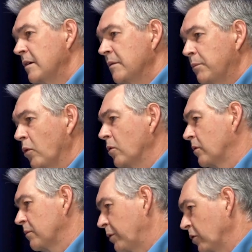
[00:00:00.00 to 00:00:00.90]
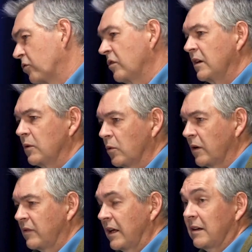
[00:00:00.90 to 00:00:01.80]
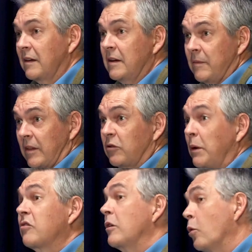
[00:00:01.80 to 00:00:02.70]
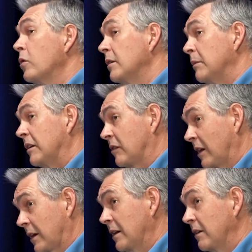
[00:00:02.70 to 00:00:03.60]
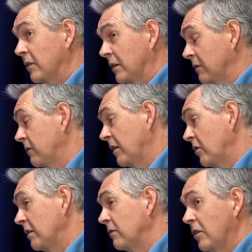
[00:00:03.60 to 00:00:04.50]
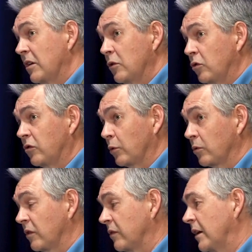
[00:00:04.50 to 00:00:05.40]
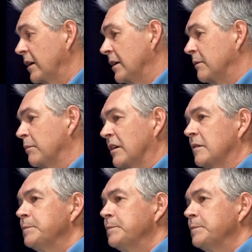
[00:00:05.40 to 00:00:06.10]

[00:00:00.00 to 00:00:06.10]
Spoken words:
pork, poultry, all of that, especially organ meats like liver, very, very good source of iron. But